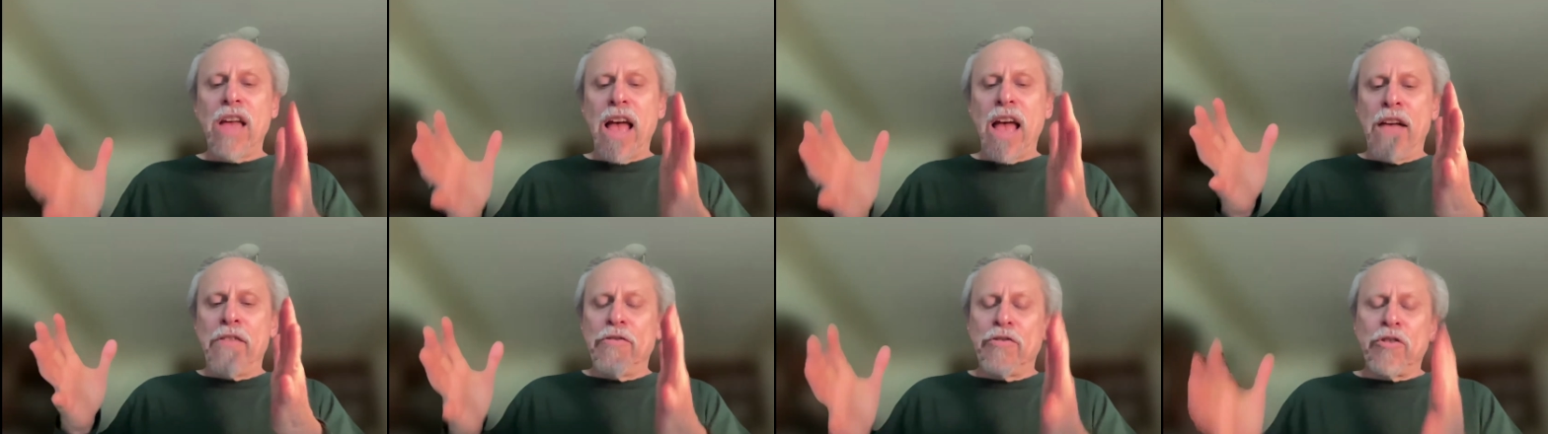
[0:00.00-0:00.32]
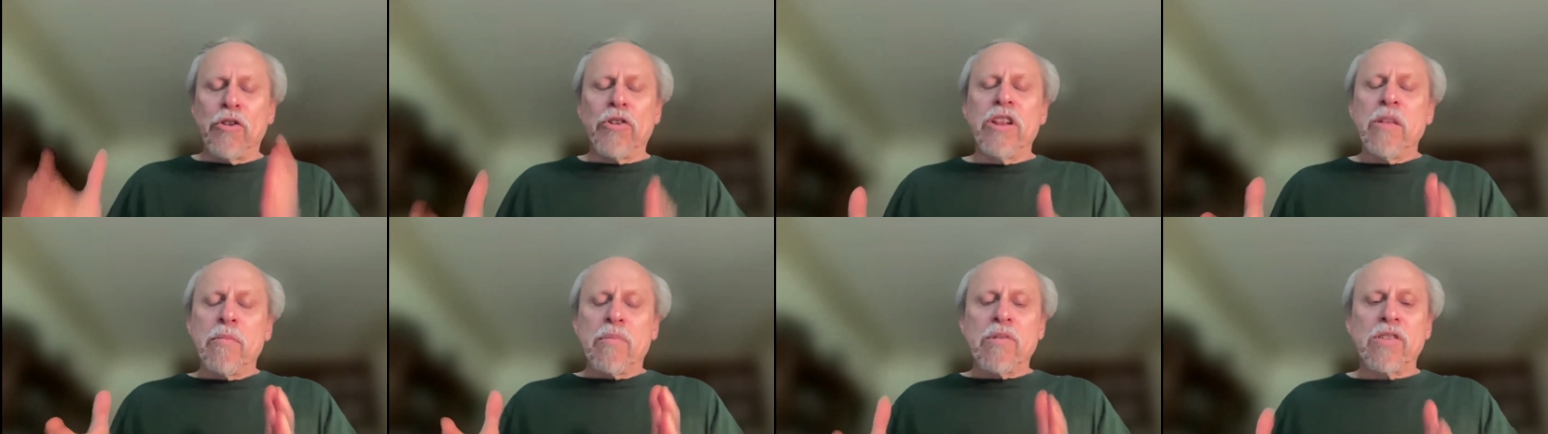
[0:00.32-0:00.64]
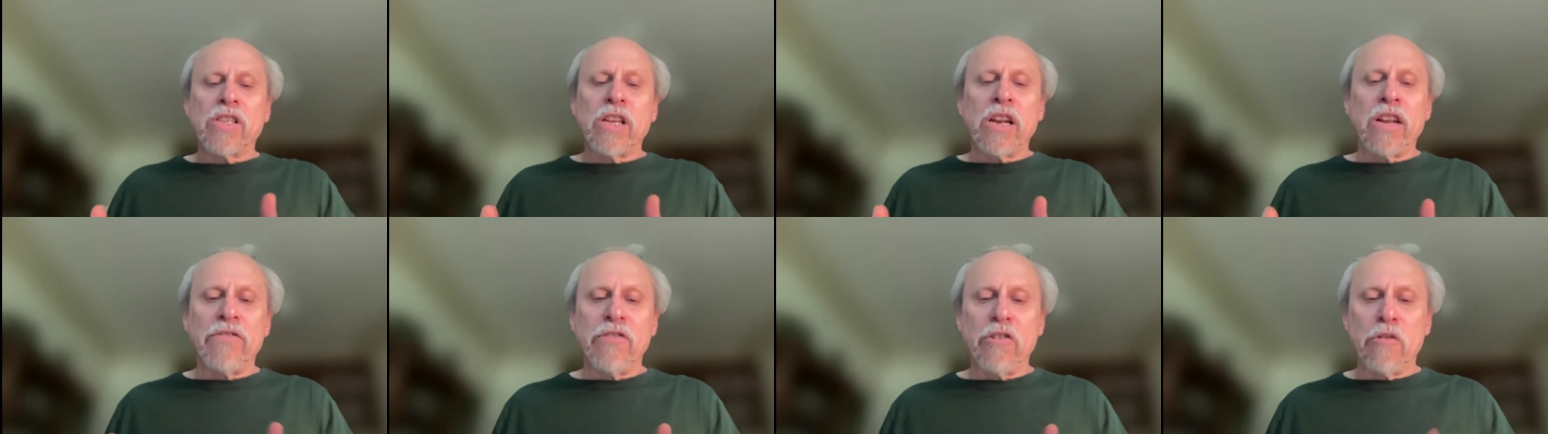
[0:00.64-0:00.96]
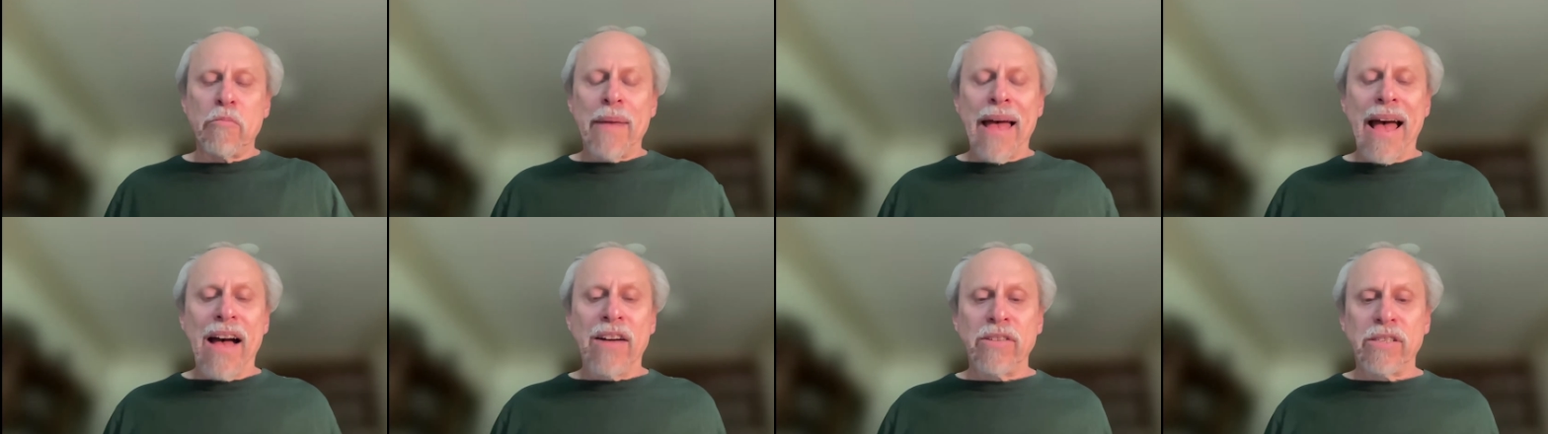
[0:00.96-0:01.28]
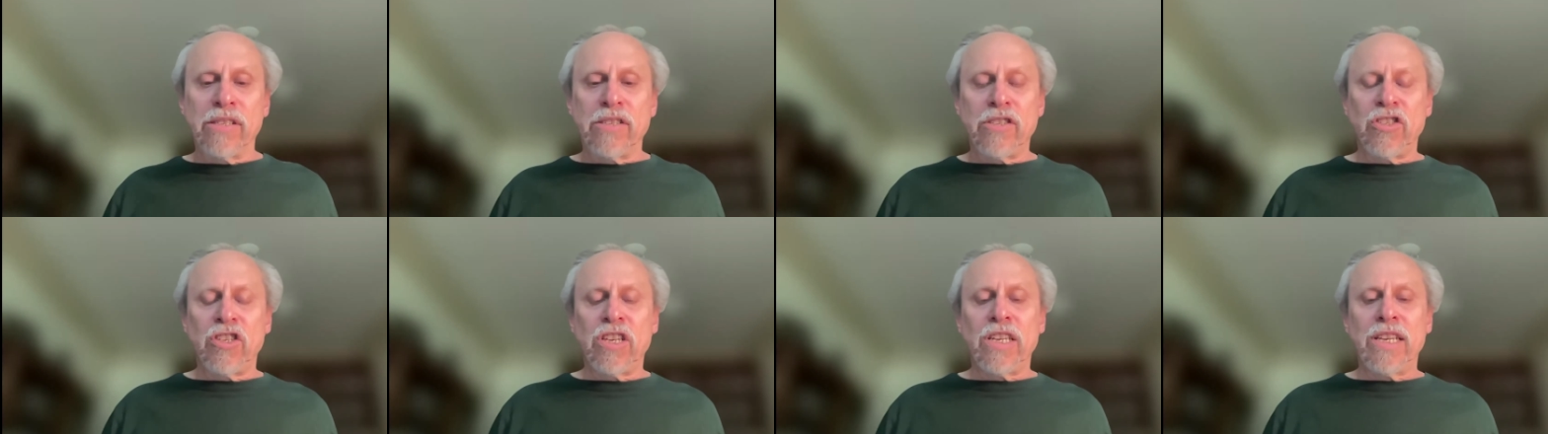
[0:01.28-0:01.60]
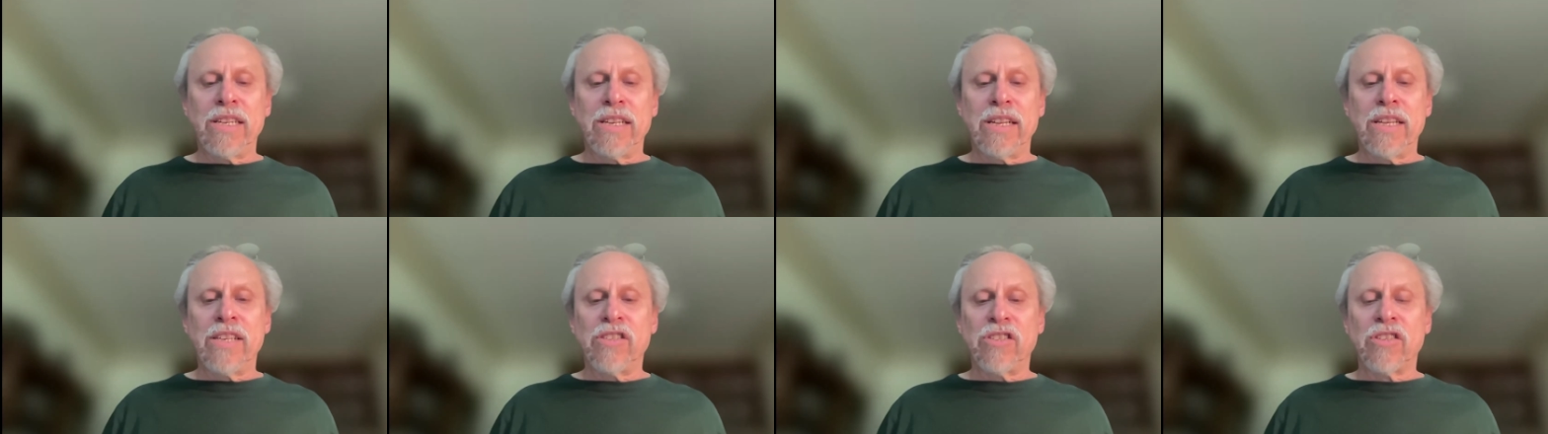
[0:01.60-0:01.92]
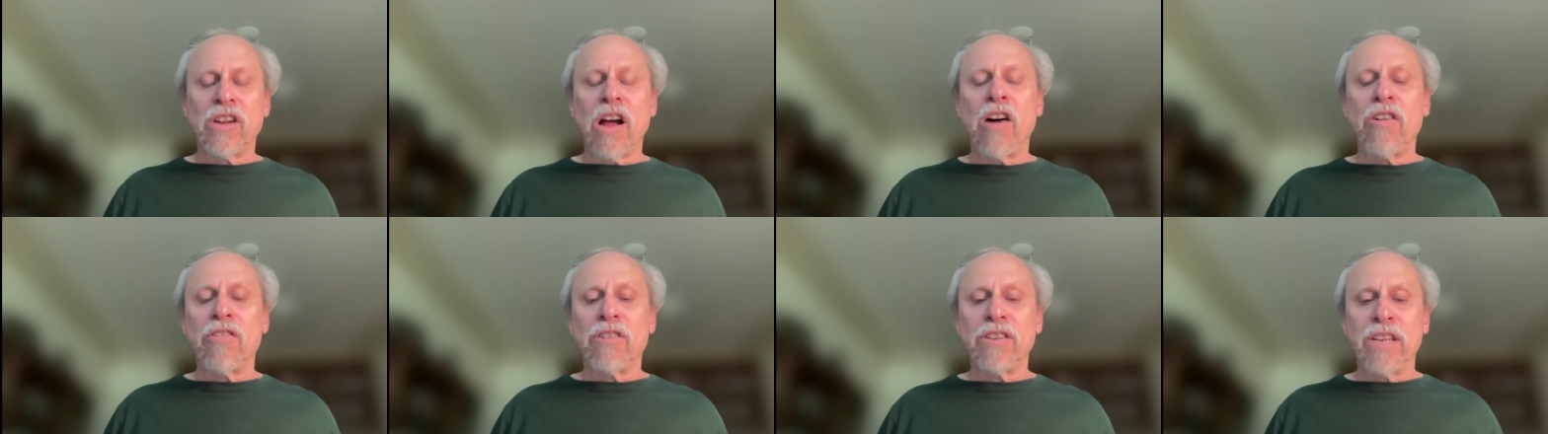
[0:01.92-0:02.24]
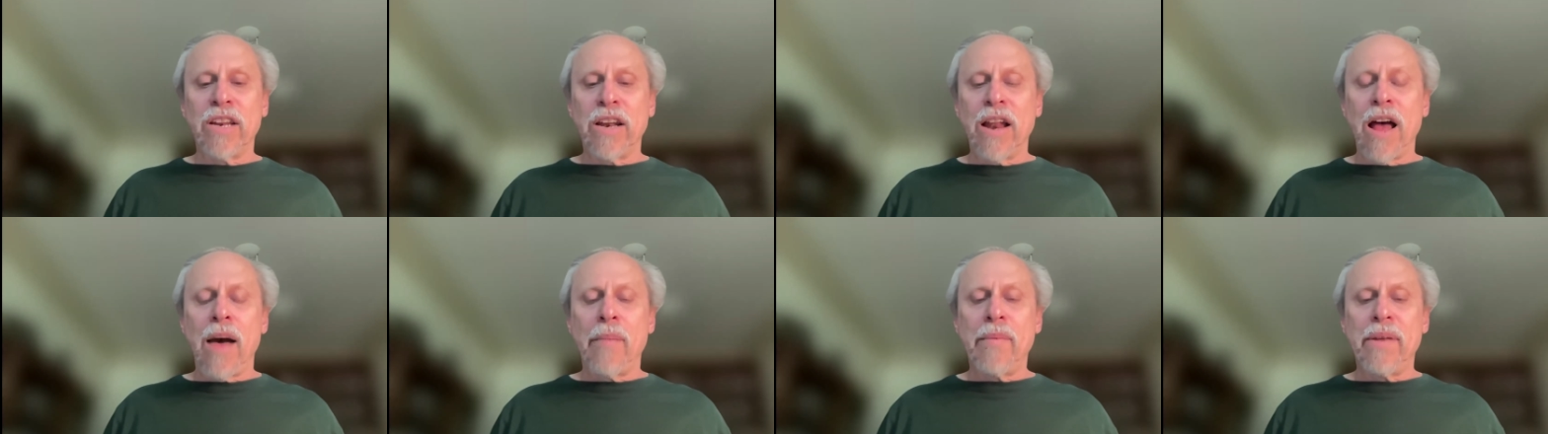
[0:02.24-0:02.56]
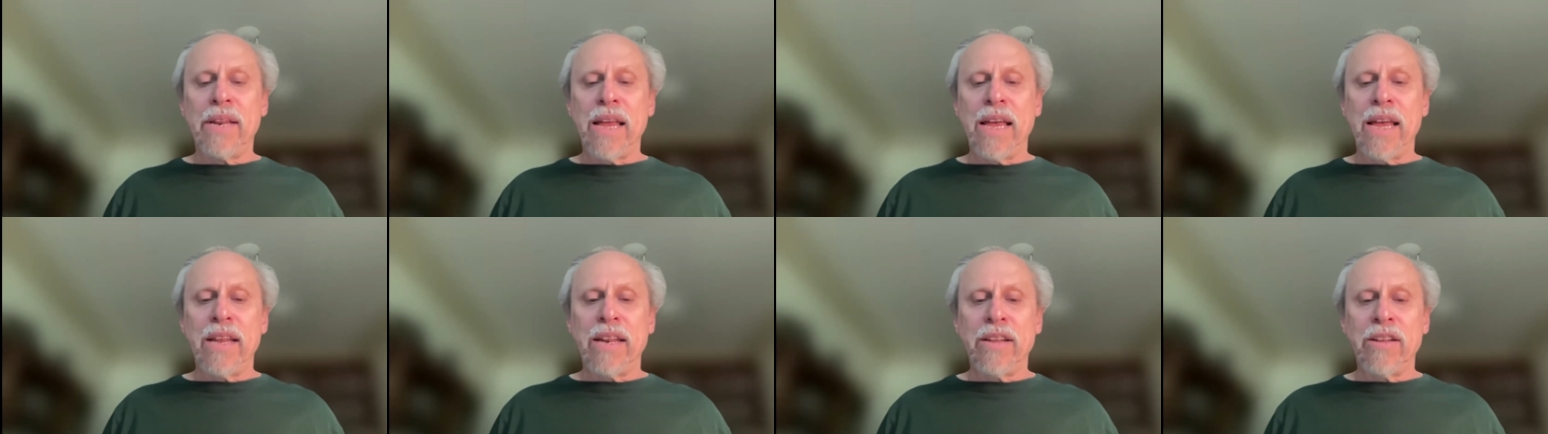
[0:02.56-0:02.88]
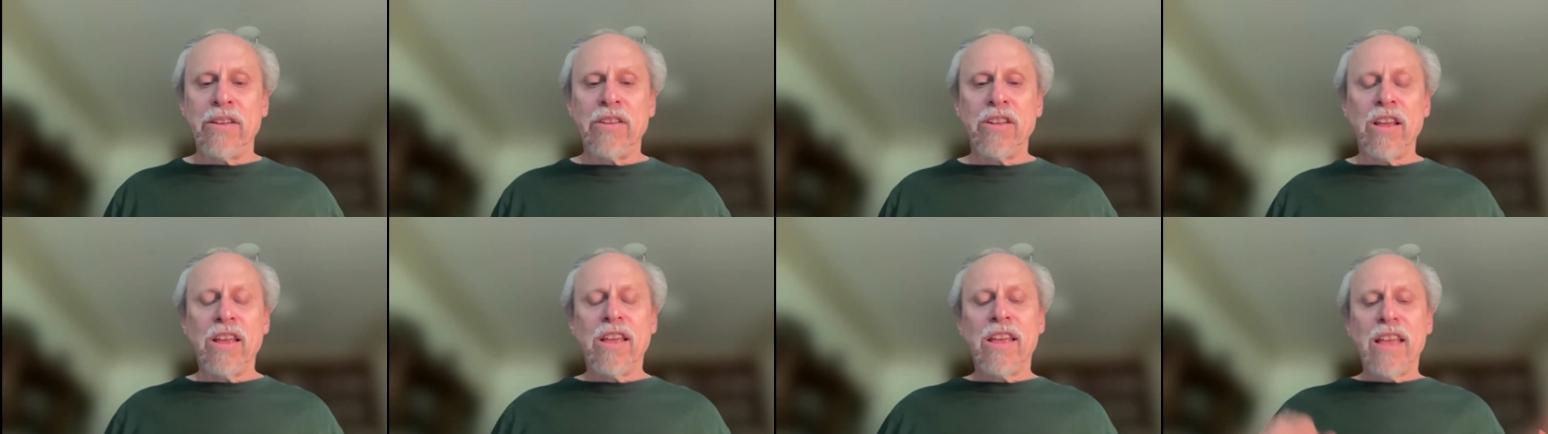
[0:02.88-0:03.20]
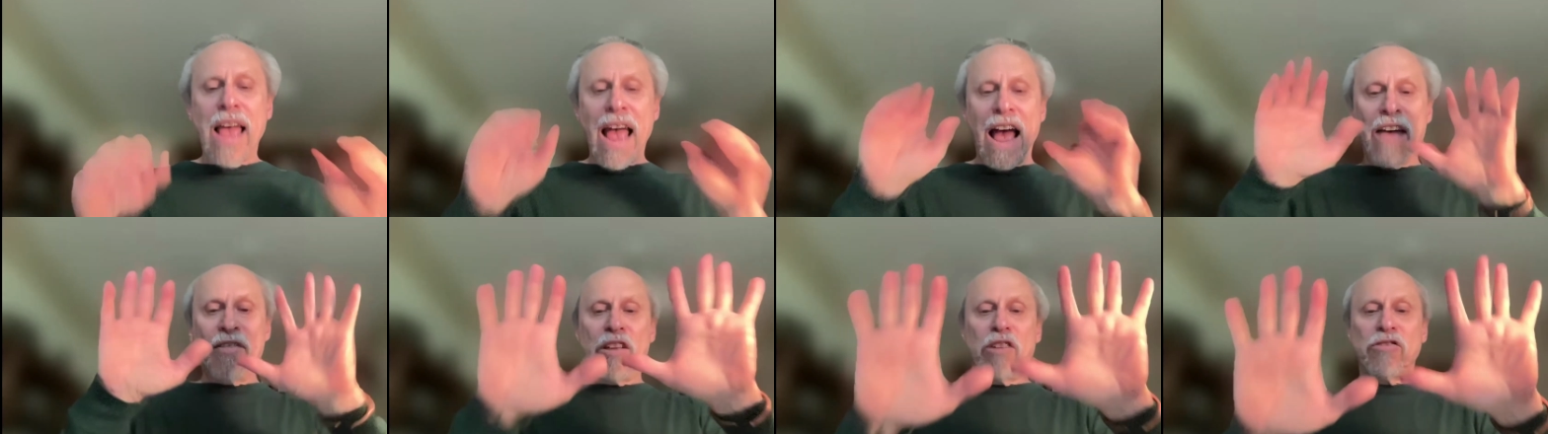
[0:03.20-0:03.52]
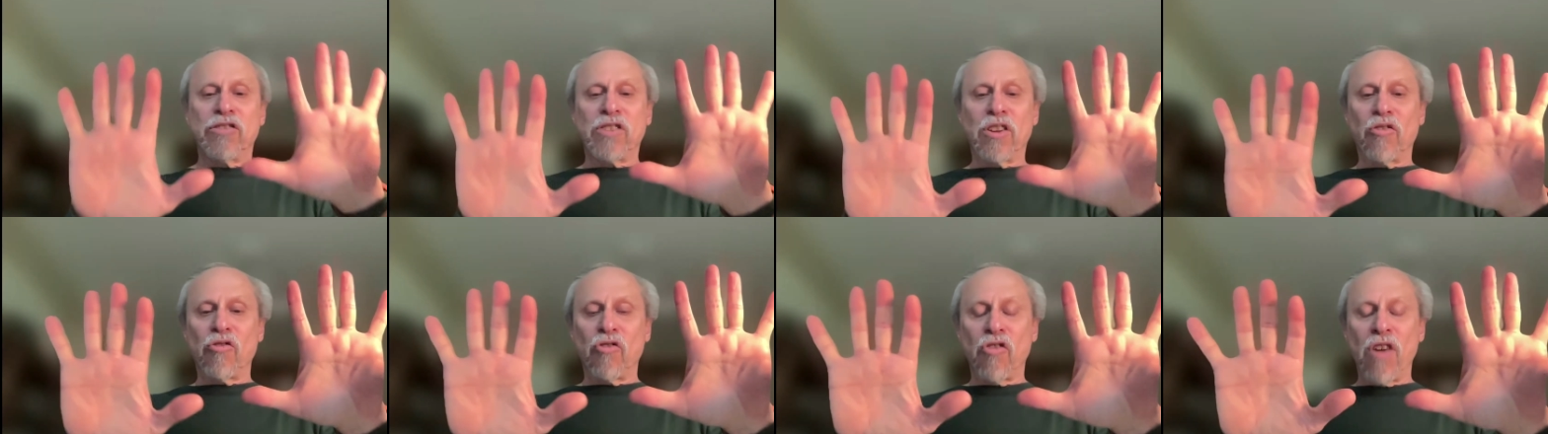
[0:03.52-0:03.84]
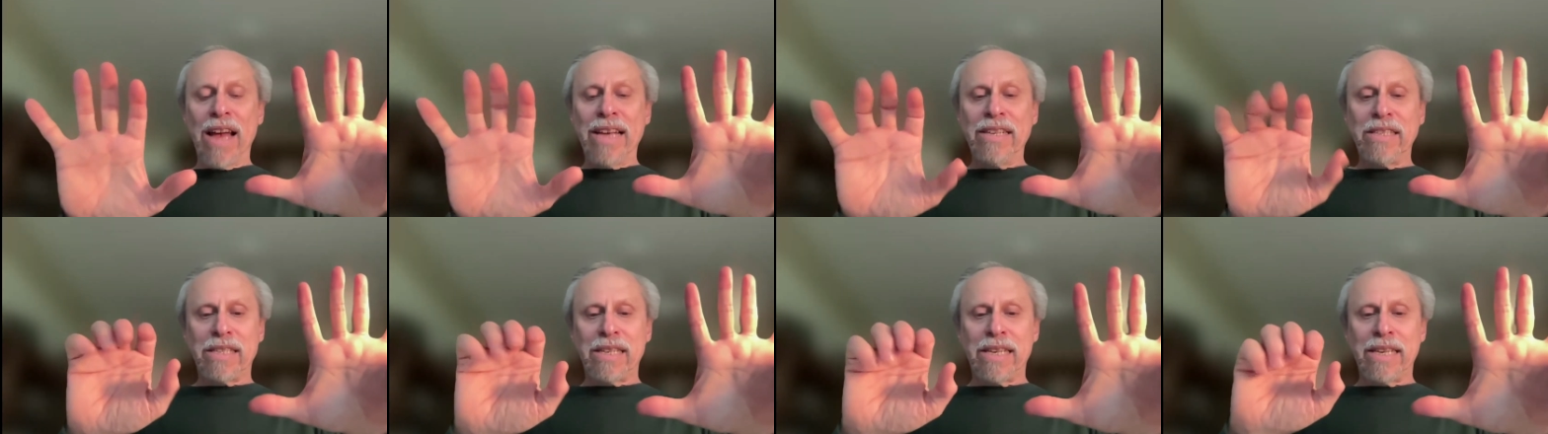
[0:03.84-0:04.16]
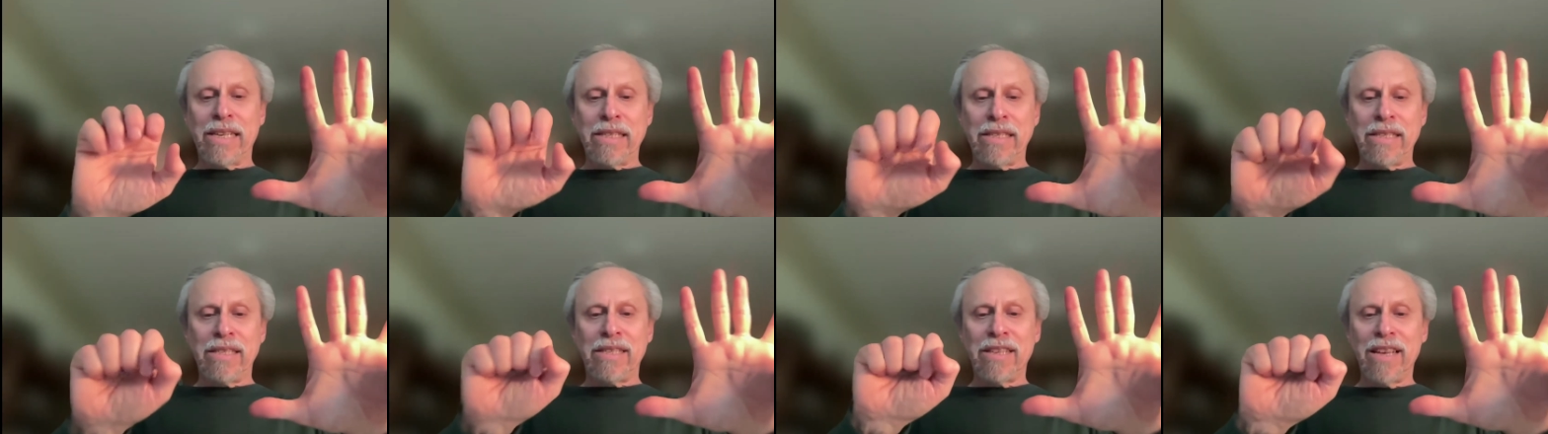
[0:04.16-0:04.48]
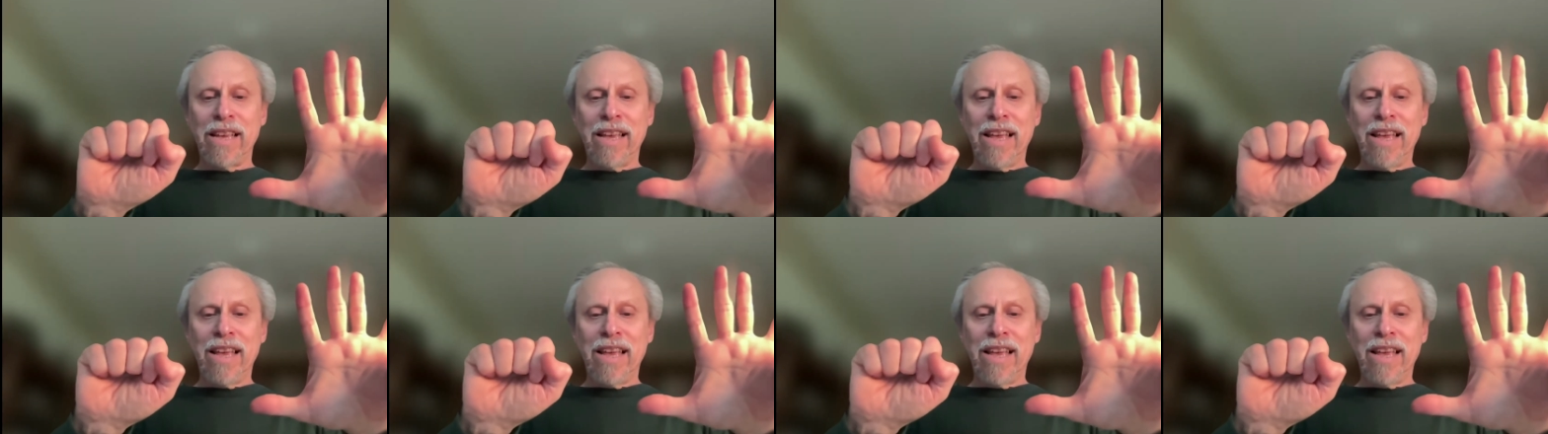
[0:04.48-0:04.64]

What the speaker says: and 30% of your balance sheet is dollar denominated and there's a crisis,